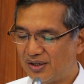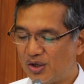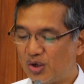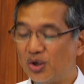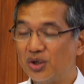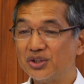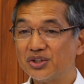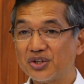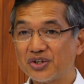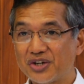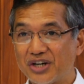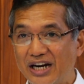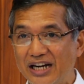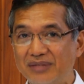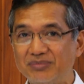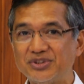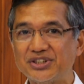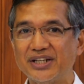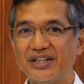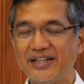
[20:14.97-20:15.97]
on
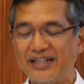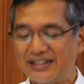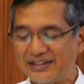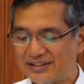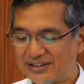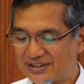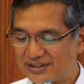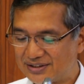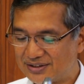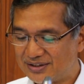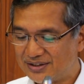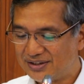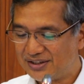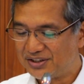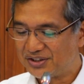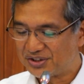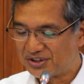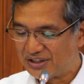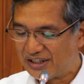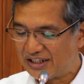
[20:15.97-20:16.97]
crimes against
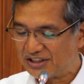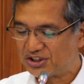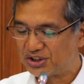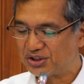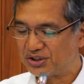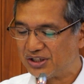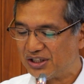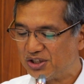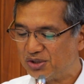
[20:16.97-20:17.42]
international